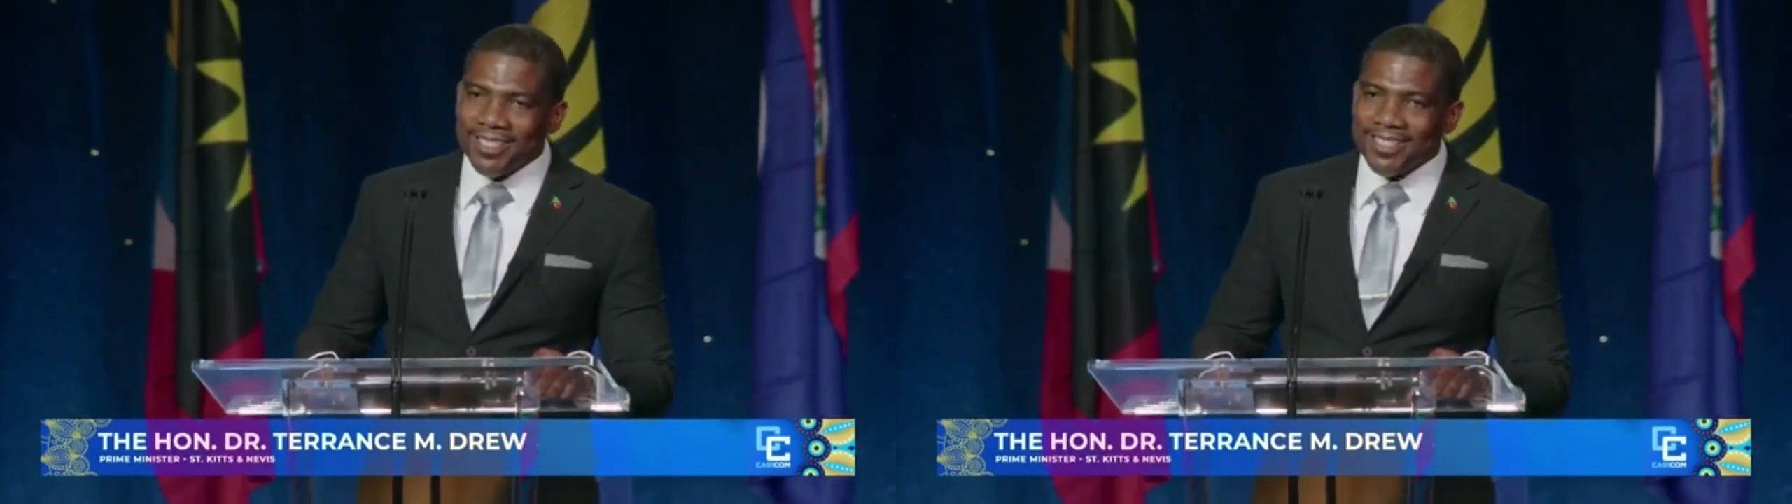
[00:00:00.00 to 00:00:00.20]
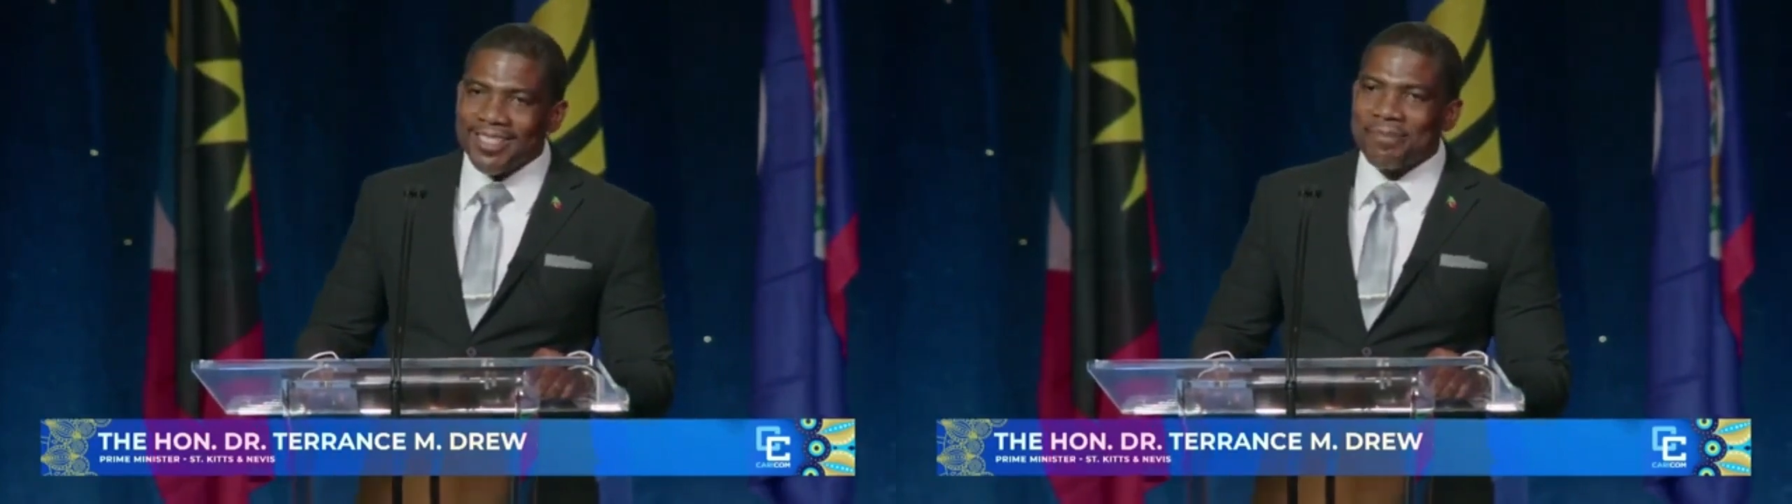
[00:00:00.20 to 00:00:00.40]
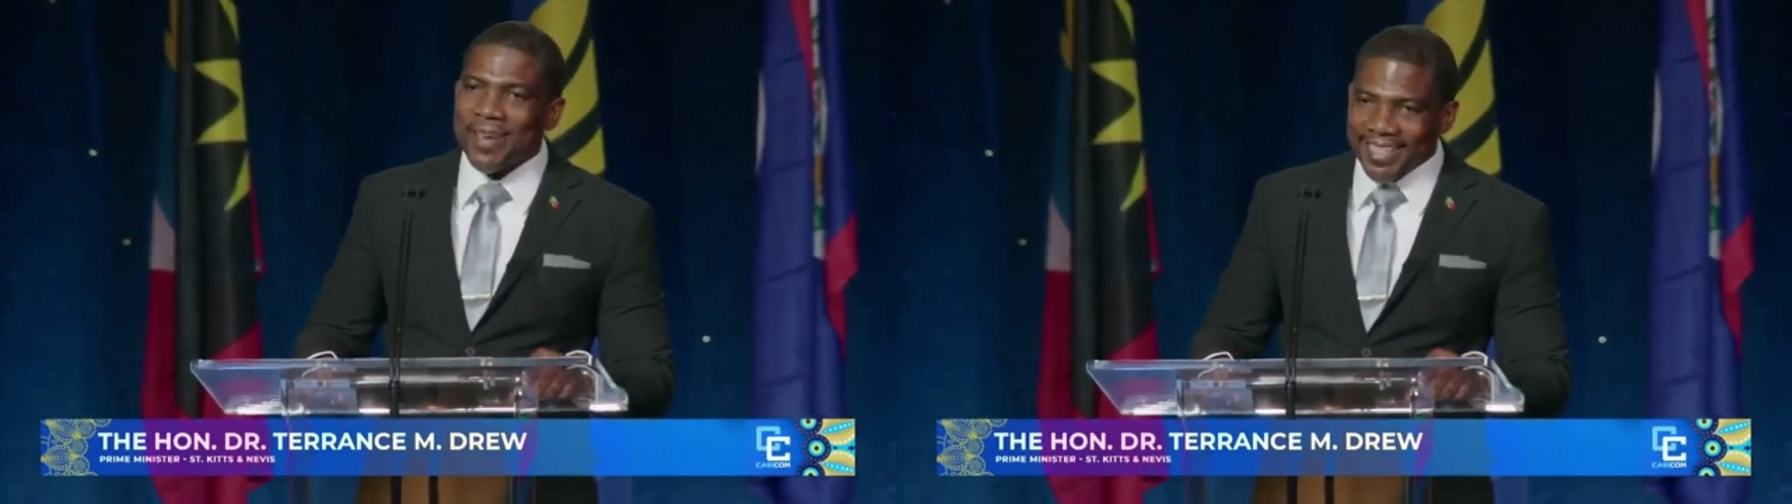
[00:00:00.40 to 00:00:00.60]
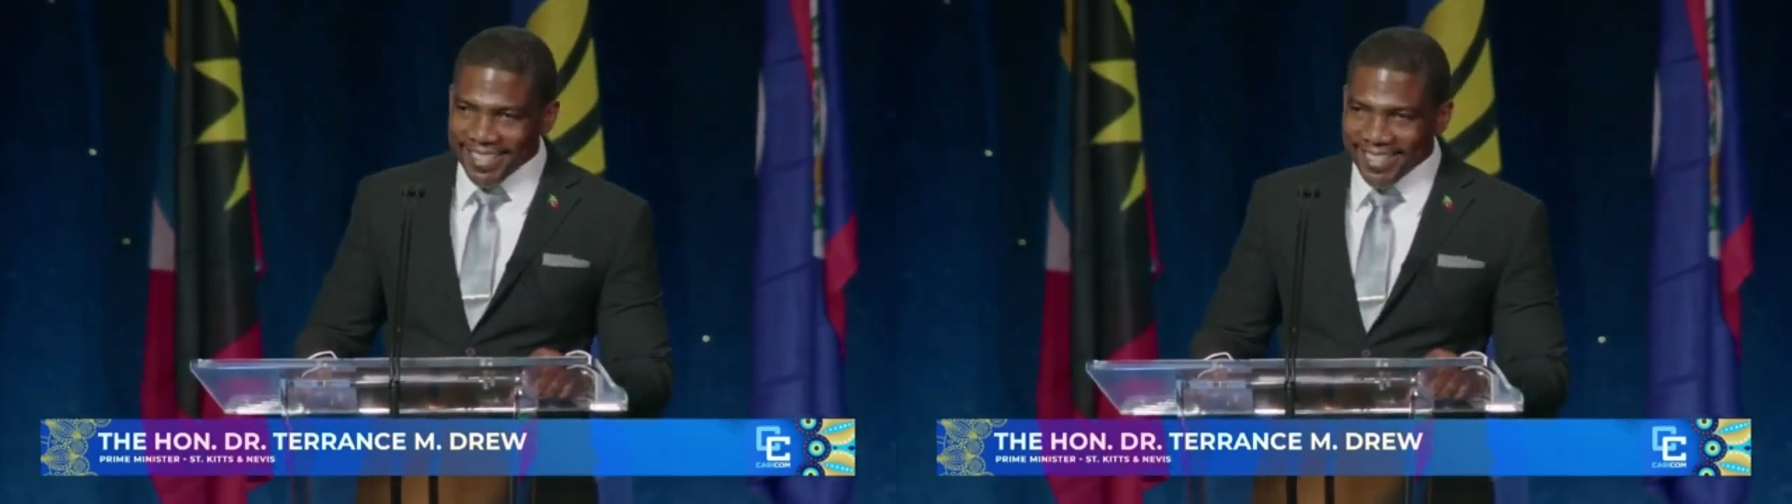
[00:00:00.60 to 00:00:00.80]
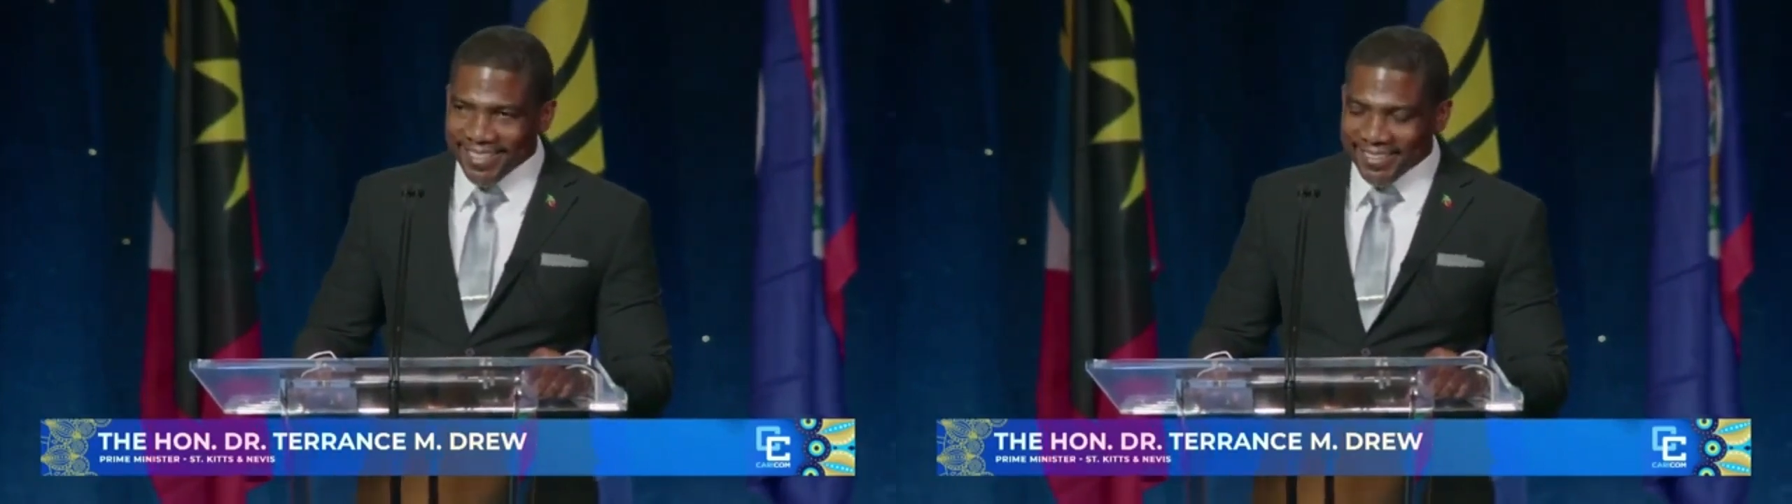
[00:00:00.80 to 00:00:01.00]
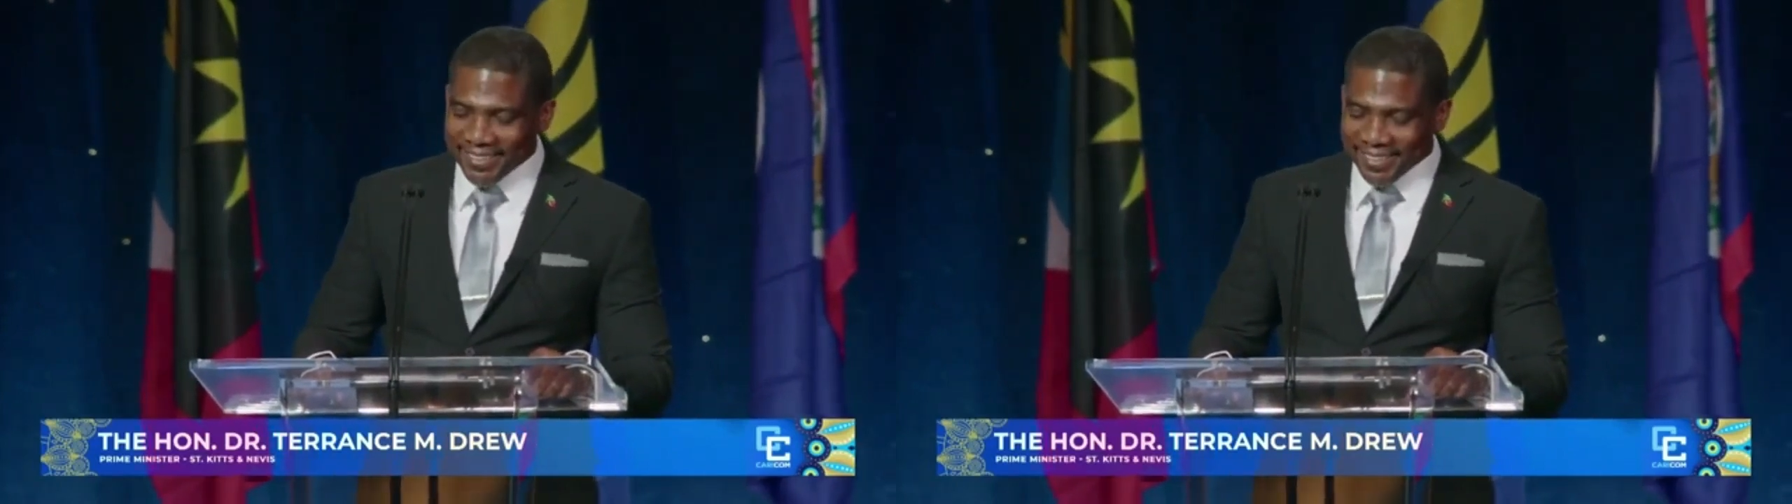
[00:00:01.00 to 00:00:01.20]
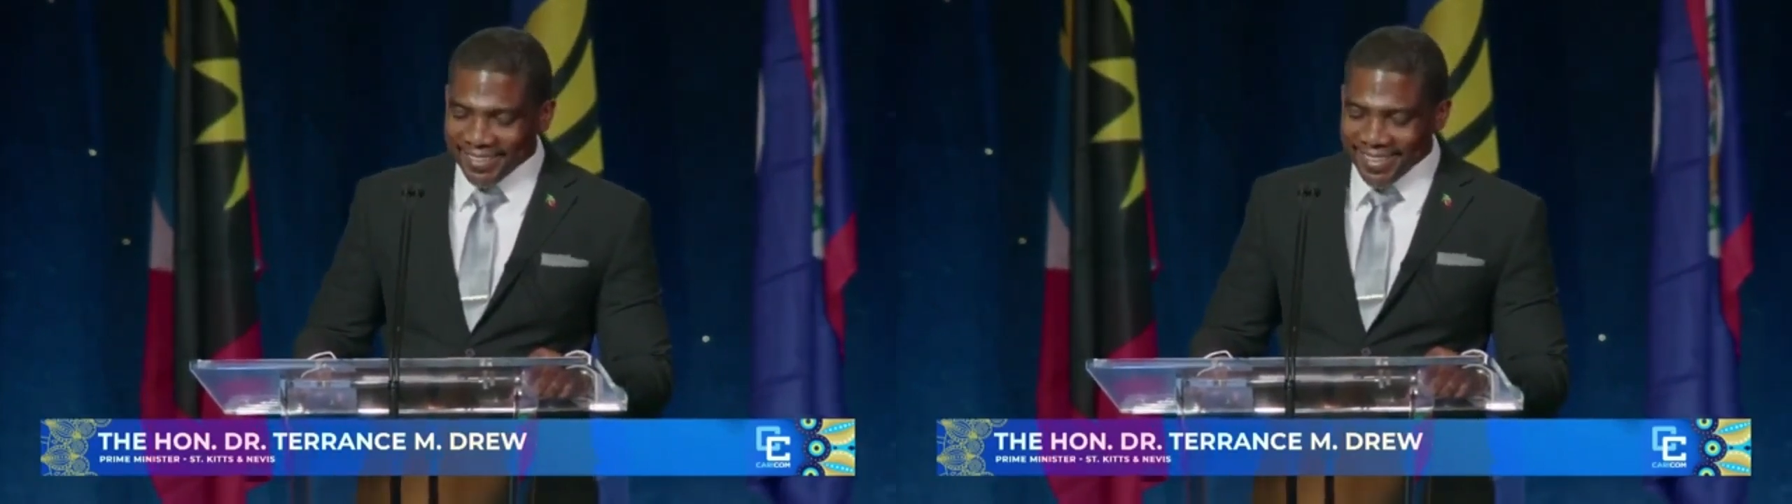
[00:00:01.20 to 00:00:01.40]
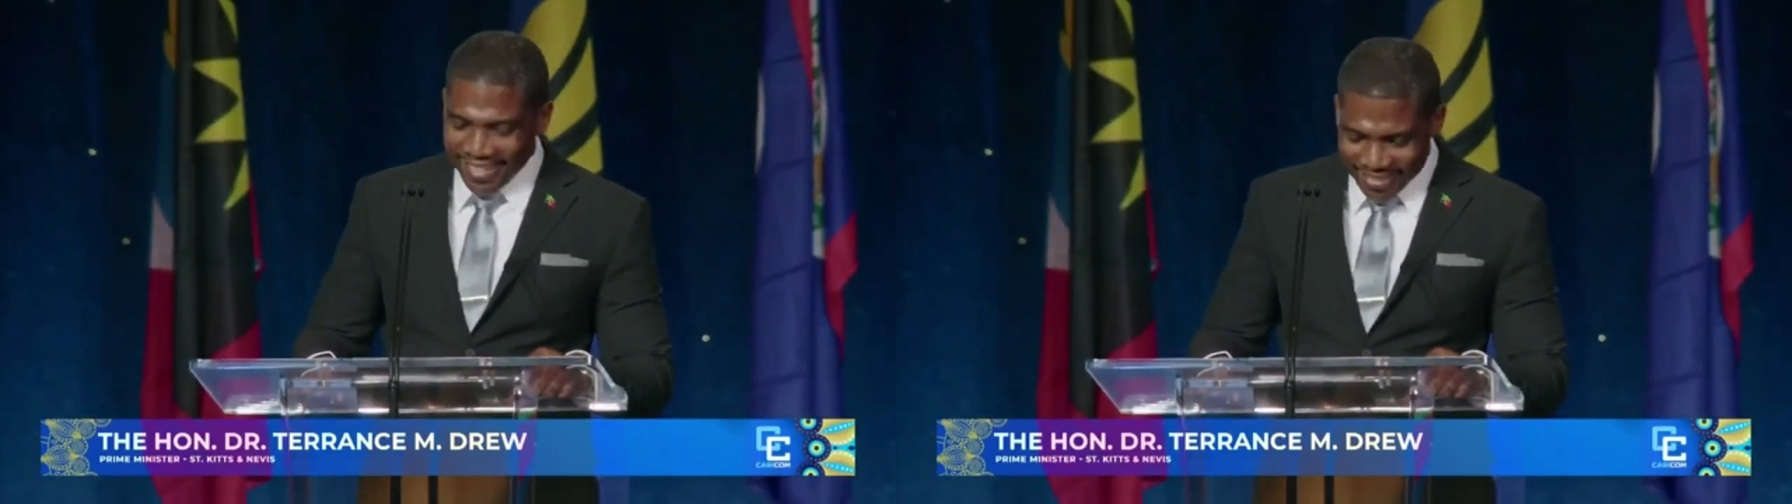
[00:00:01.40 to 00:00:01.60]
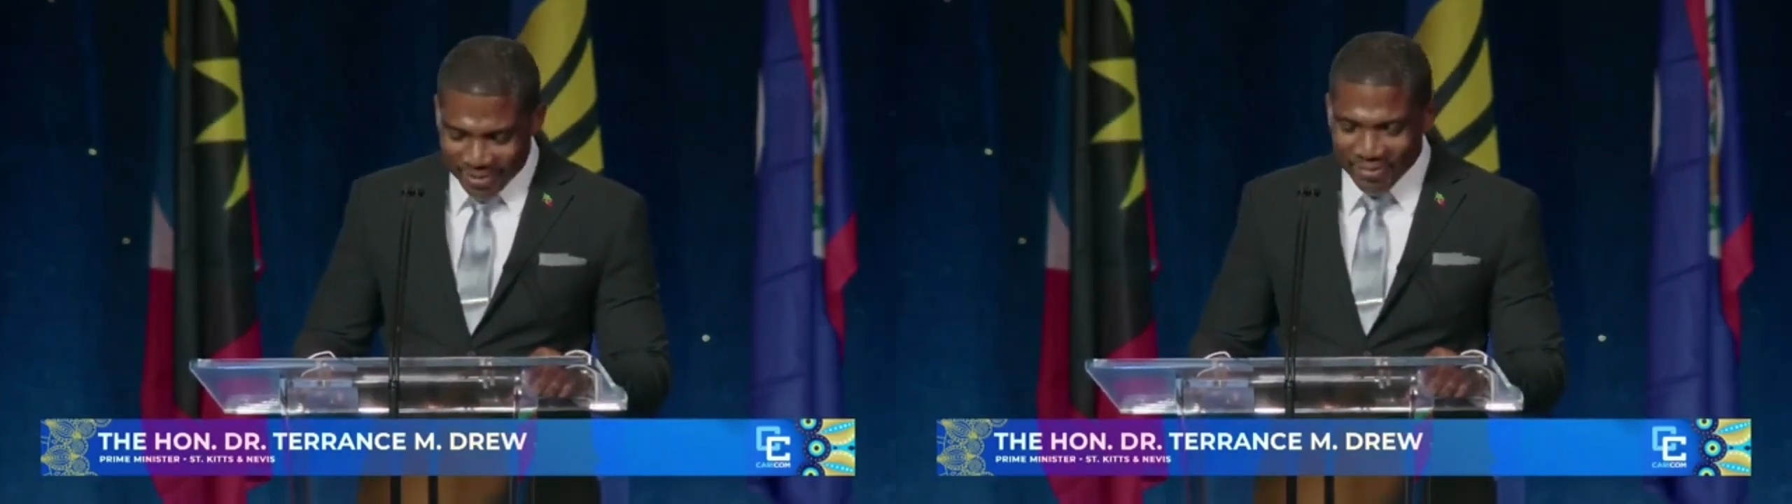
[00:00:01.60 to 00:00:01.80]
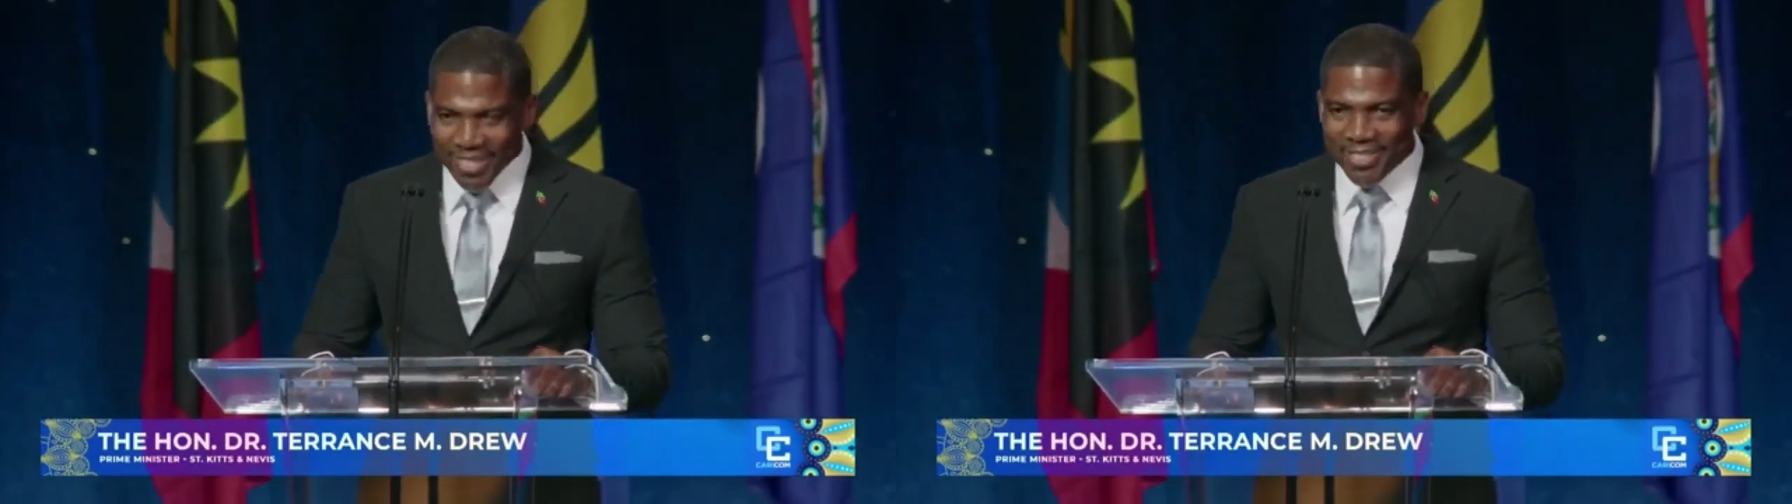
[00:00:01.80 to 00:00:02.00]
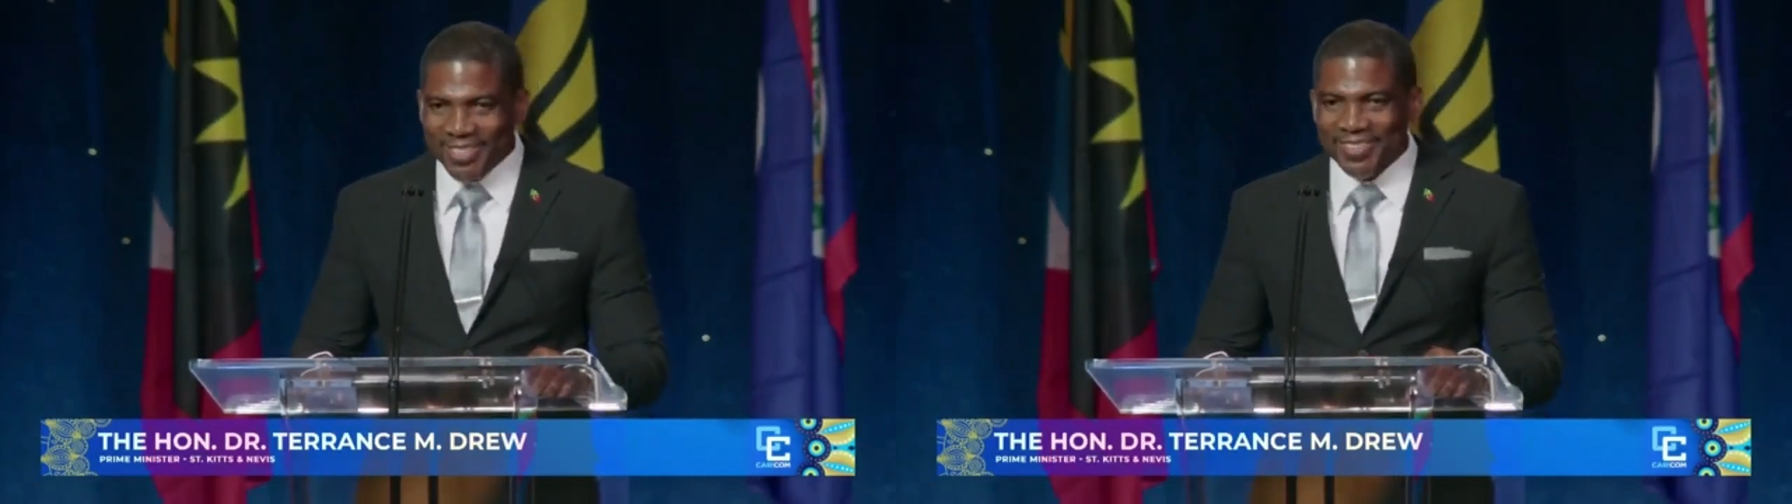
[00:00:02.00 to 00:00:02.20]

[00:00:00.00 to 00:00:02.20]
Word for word: cemented. It's a pleasure.